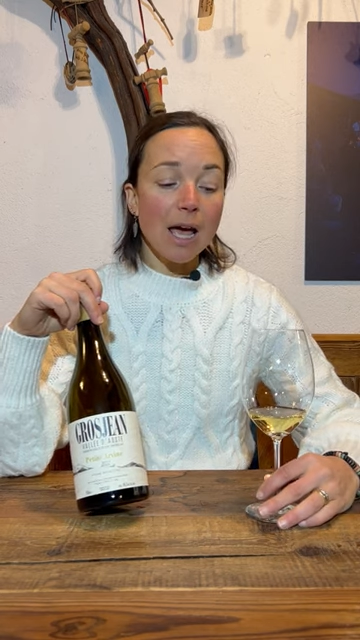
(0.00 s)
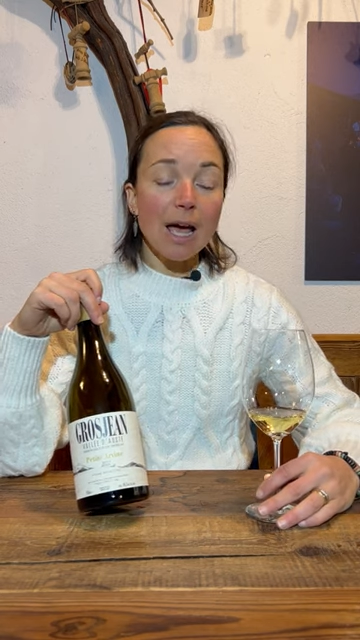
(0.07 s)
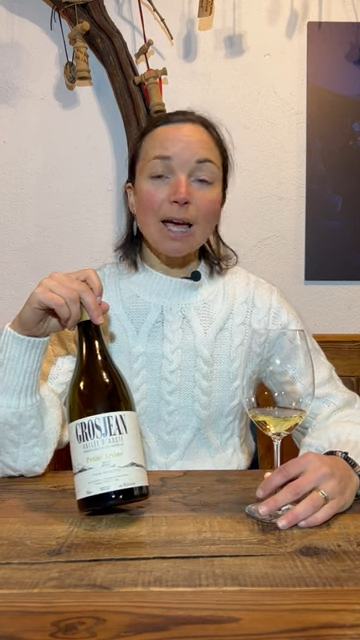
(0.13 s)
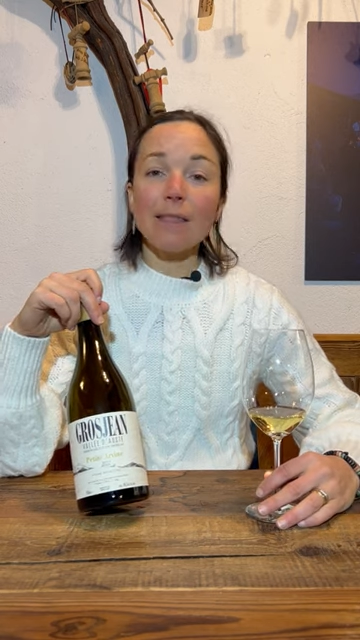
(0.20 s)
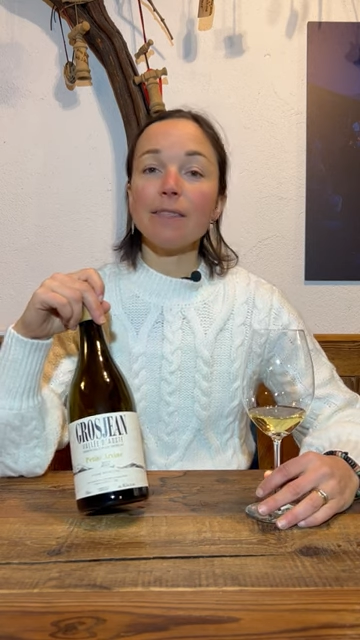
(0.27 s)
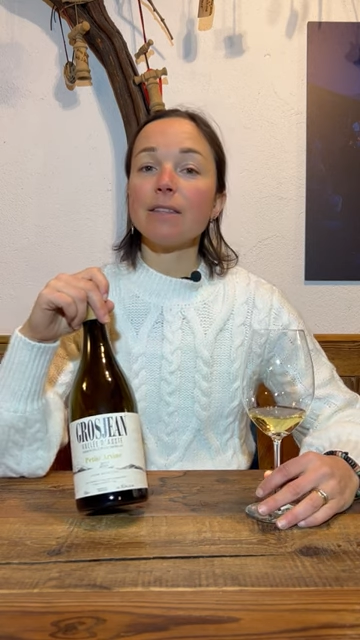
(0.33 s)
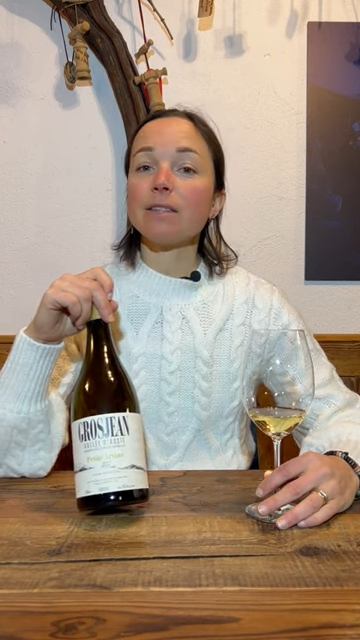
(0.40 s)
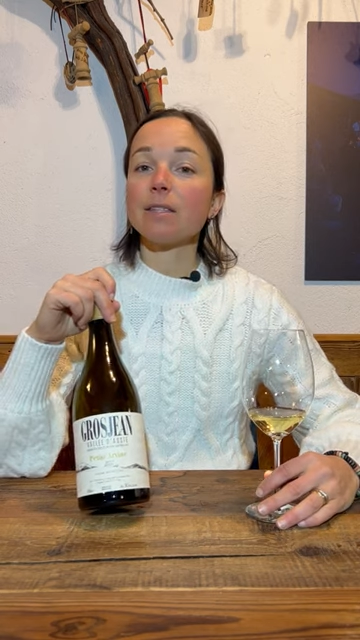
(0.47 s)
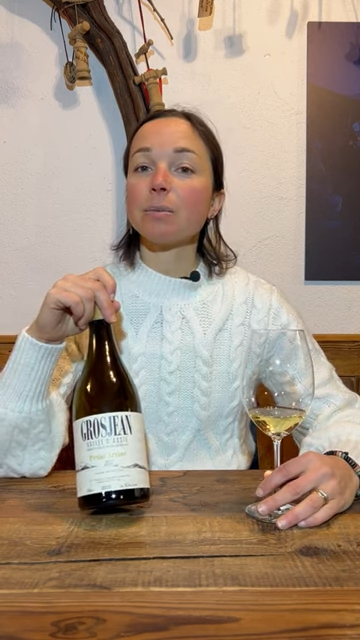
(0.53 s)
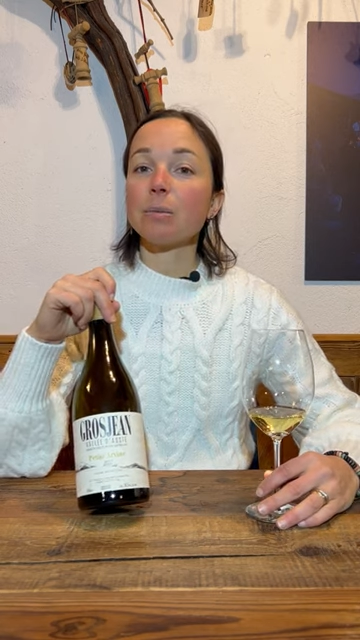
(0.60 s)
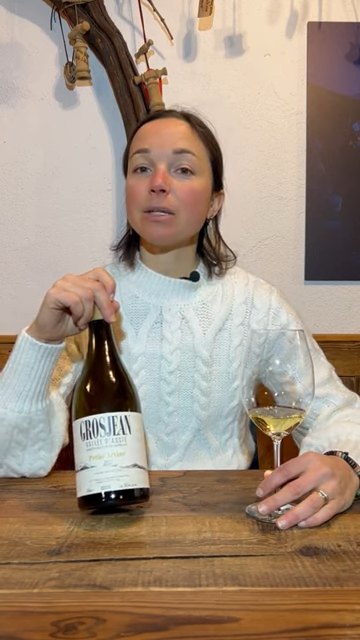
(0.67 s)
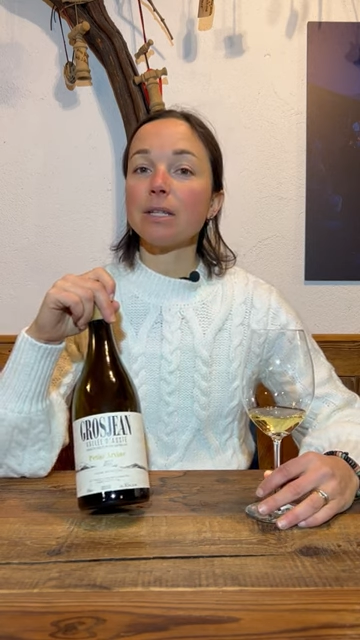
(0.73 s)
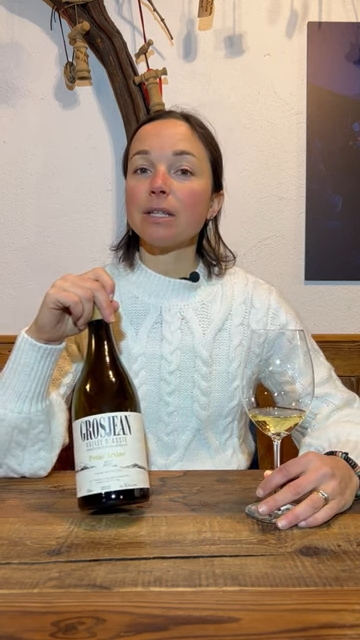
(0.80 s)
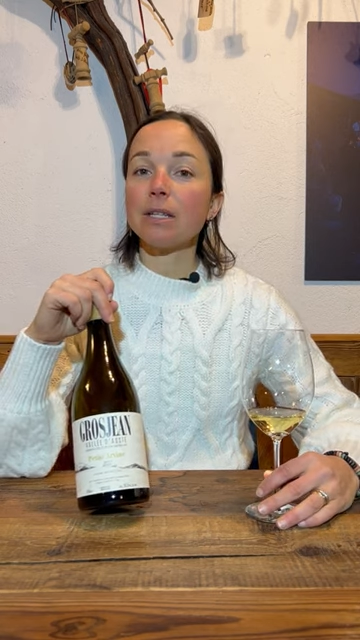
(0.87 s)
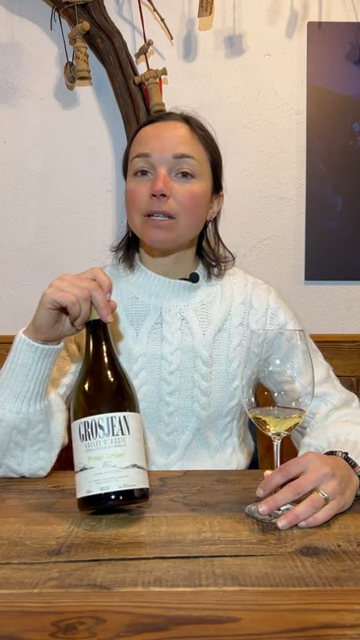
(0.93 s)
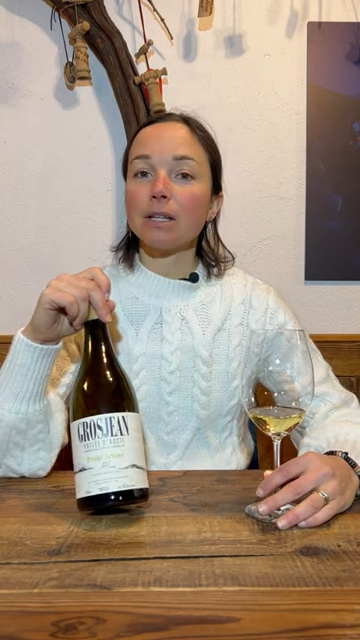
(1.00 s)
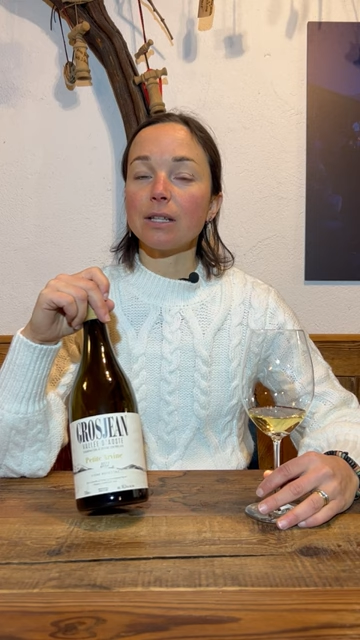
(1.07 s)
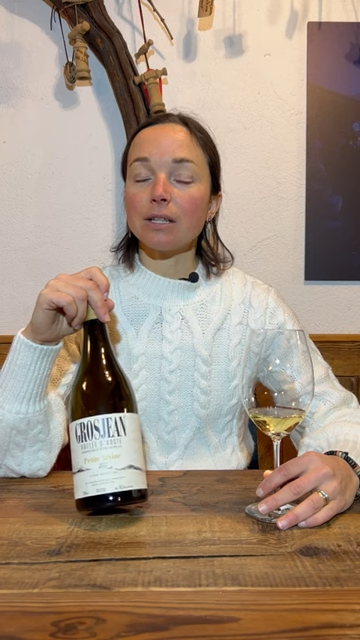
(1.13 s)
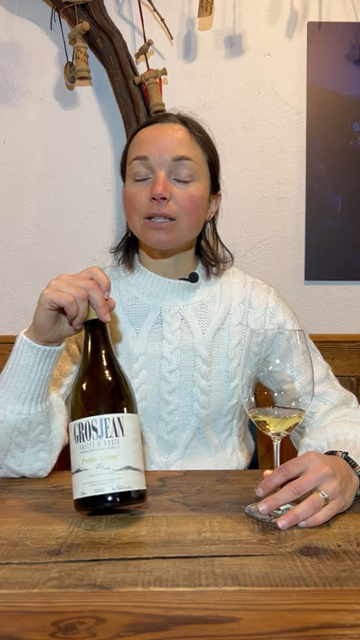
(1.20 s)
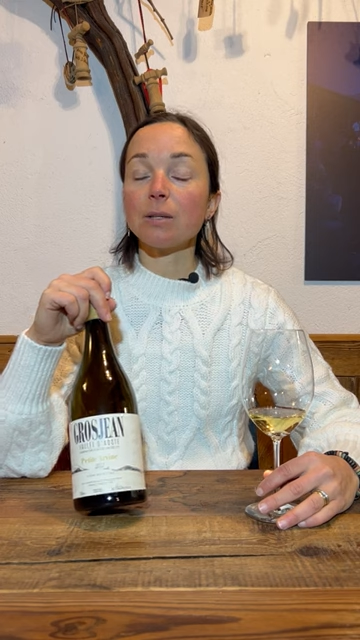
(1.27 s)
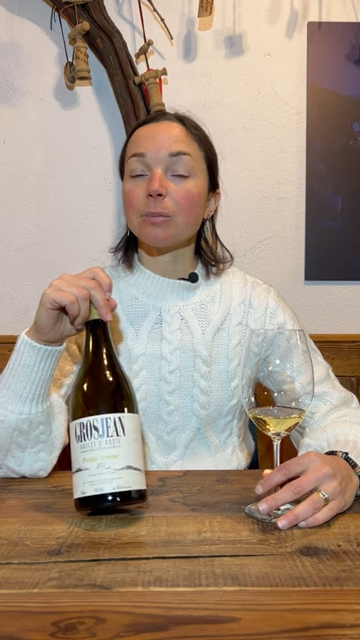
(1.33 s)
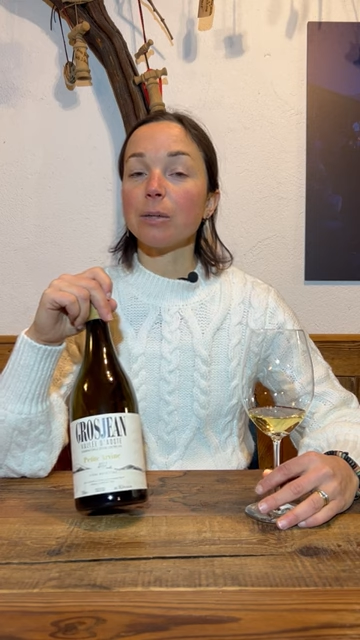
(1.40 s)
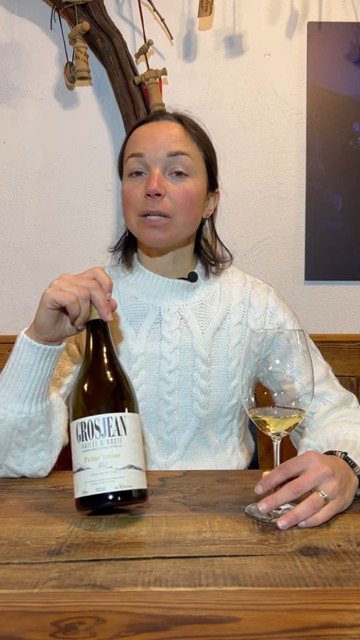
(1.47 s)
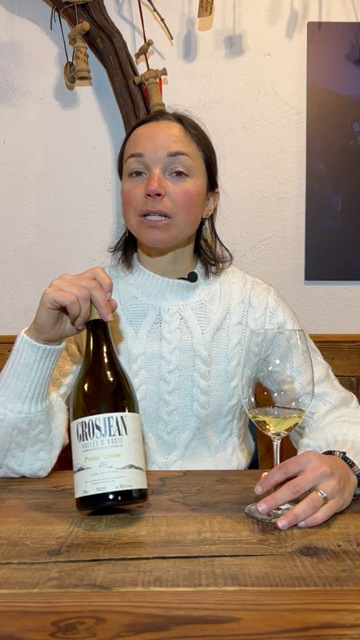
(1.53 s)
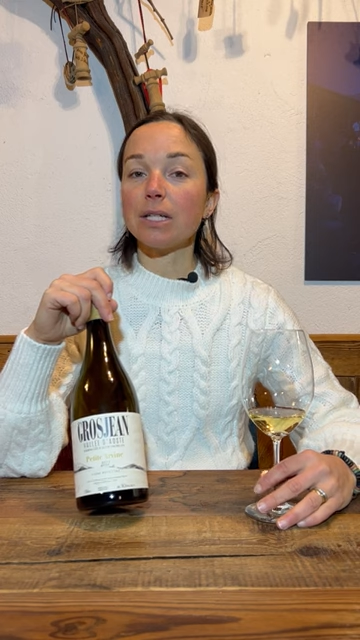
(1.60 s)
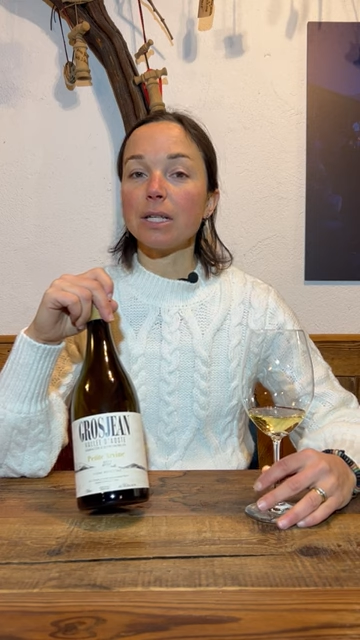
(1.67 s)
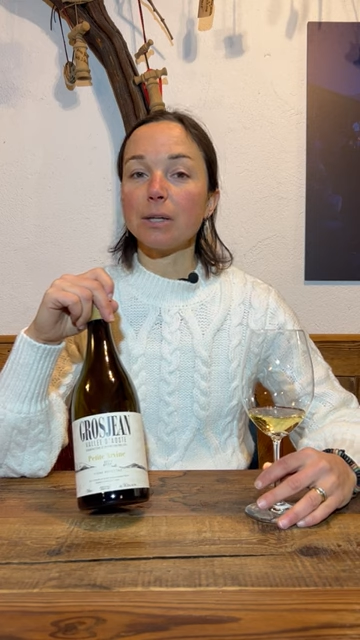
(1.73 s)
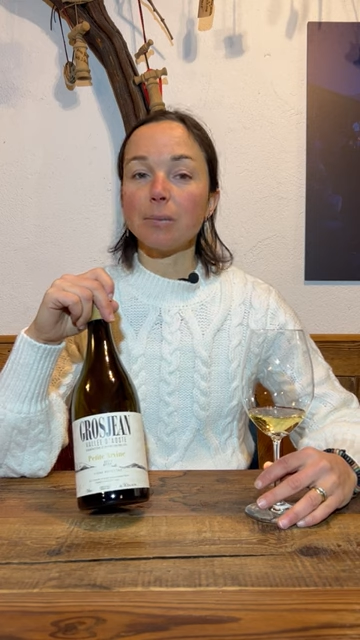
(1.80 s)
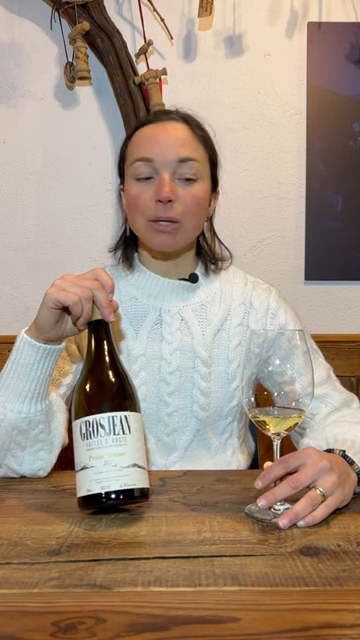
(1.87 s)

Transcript: and the sapidity,